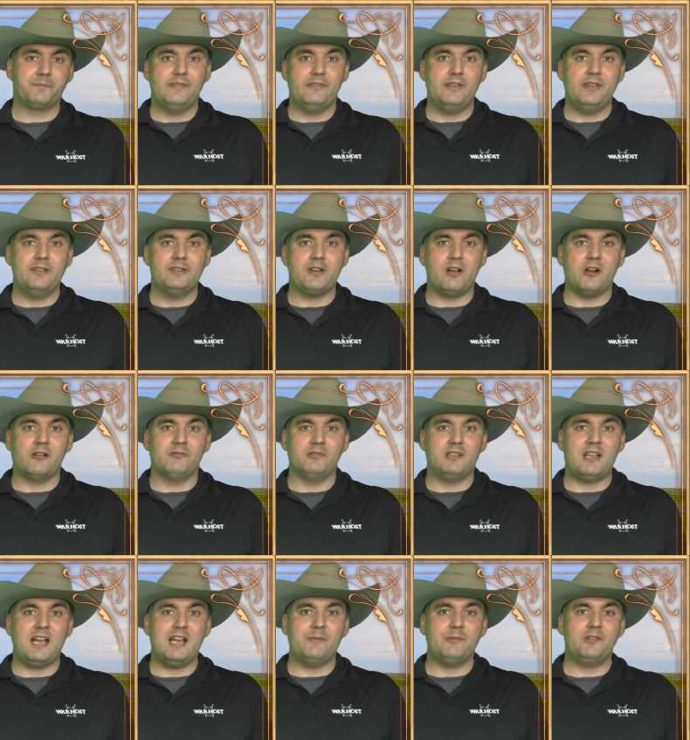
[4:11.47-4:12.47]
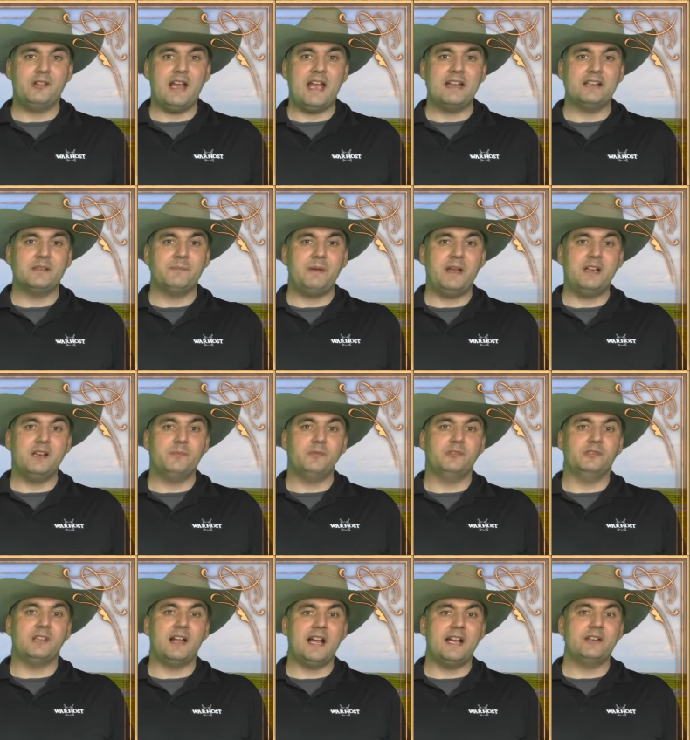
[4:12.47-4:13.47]
These are reliable and
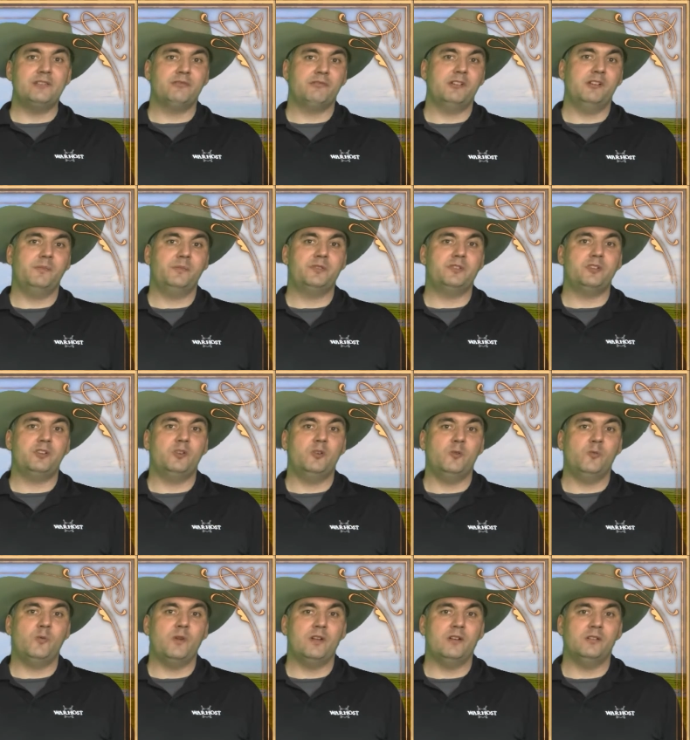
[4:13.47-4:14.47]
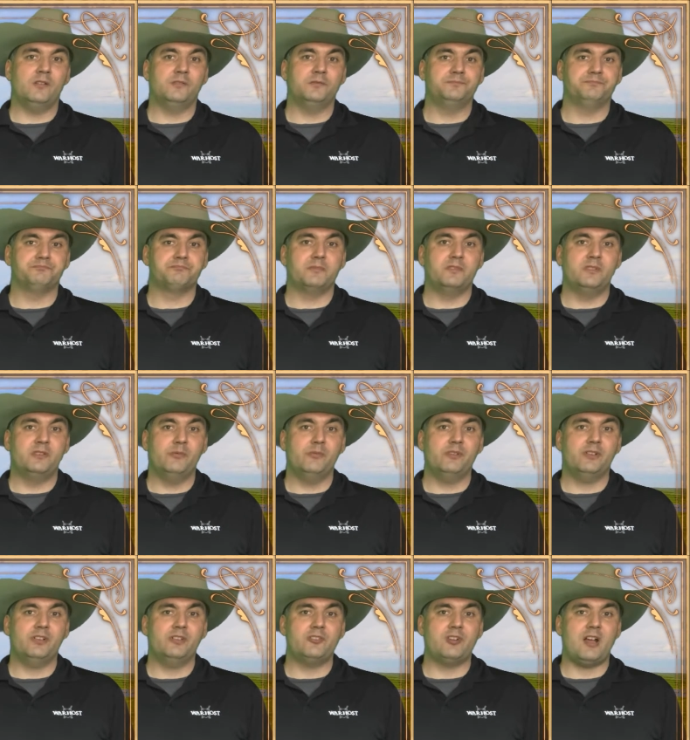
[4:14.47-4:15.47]
dependable line troops who will do a
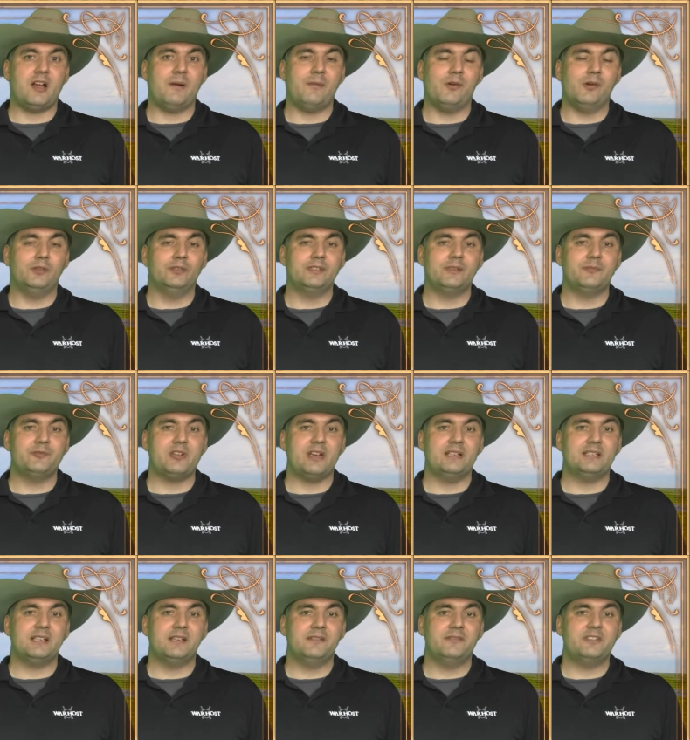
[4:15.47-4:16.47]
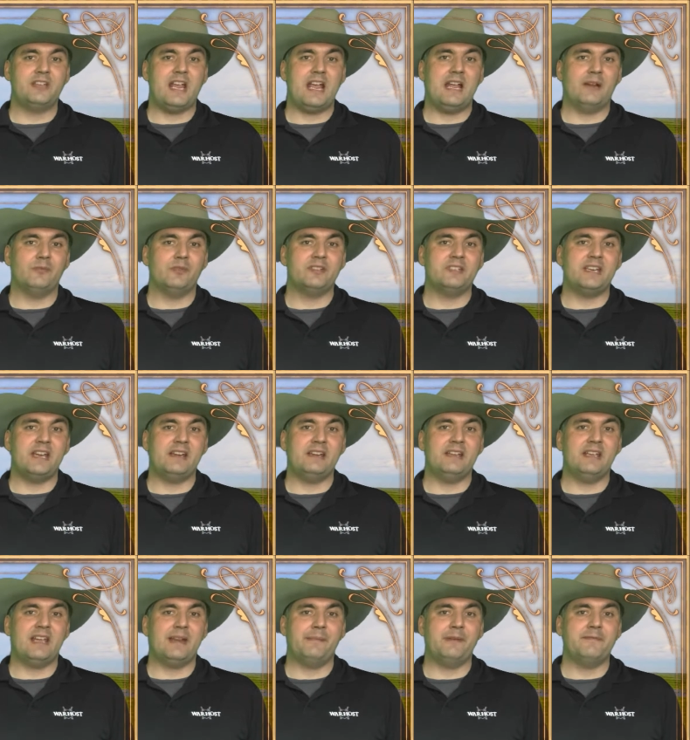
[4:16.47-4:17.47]
good job holding objectives and
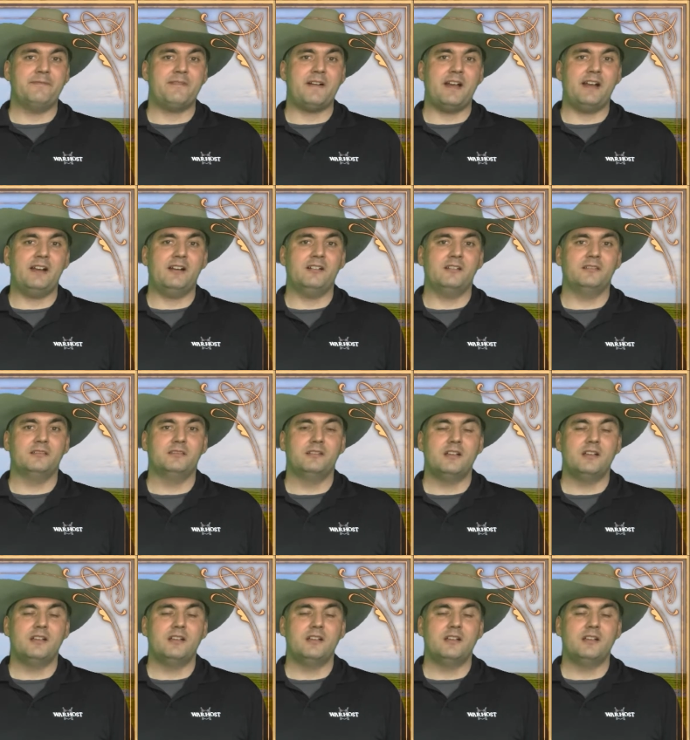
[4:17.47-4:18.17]
withstanding enemy fire,